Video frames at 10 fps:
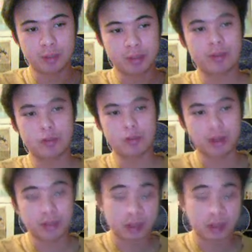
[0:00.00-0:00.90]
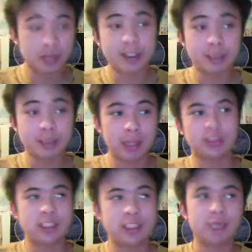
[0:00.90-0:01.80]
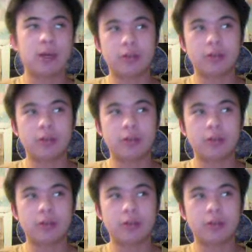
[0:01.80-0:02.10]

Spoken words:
Don't get me wrong, the Nuggets bench is better